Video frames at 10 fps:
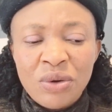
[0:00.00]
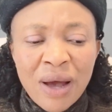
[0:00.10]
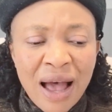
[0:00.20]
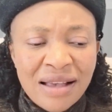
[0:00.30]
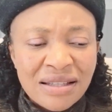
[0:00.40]

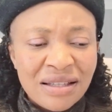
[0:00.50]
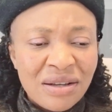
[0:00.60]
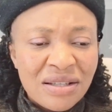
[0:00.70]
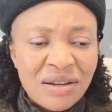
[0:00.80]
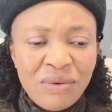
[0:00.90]
You're asking
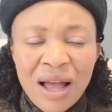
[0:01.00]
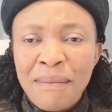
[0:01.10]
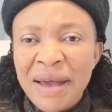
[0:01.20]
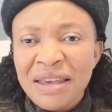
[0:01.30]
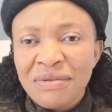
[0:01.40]
yourself, why
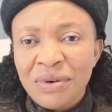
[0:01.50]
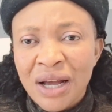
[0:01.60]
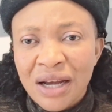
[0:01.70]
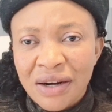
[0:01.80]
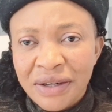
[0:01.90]
am I even
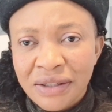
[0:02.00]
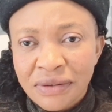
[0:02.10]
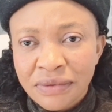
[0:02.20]
angry?